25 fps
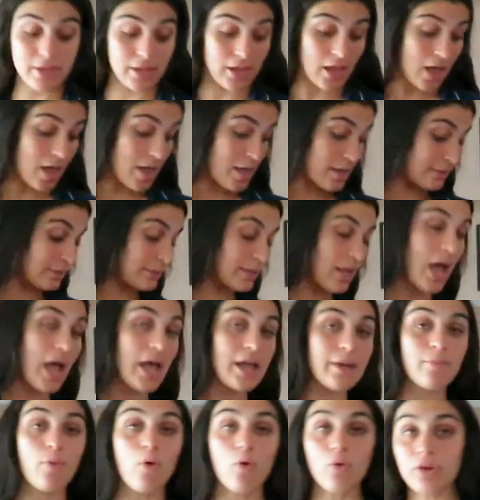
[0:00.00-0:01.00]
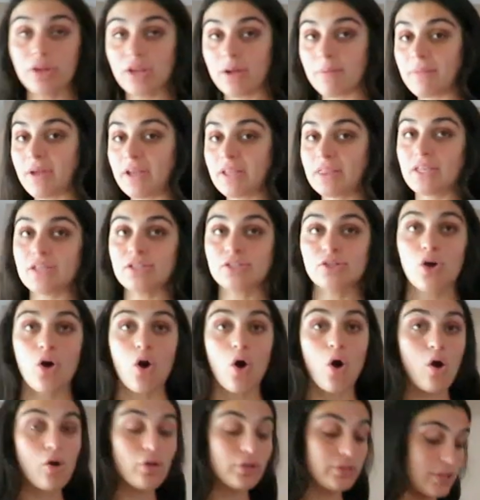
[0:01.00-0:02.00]
because I'm holding him like this
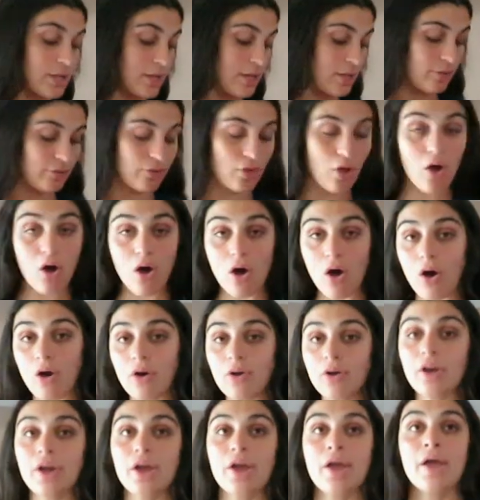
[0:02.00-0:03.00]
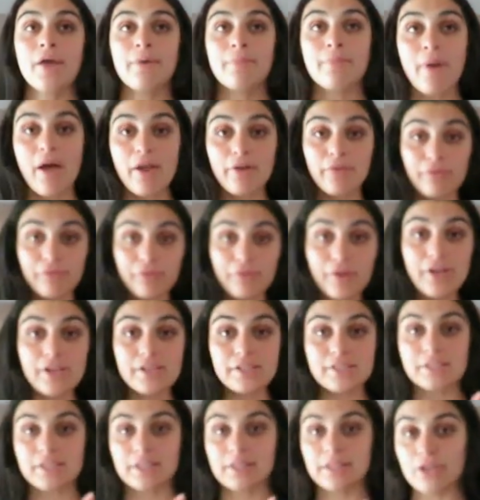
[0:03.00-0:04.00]
all day long, my
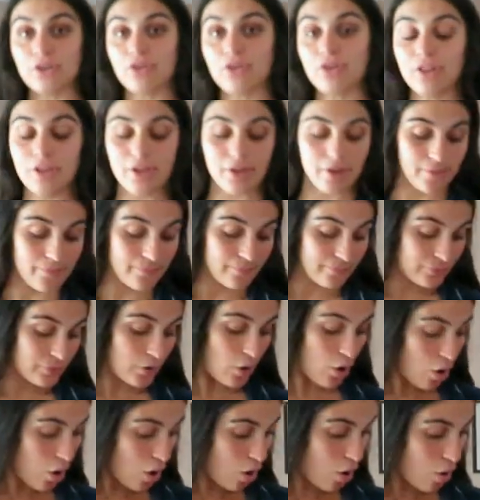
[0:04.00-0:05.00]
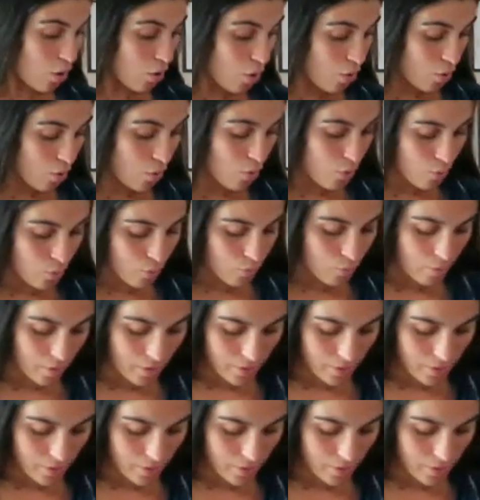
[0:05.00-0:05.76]
wrist literally... Oh.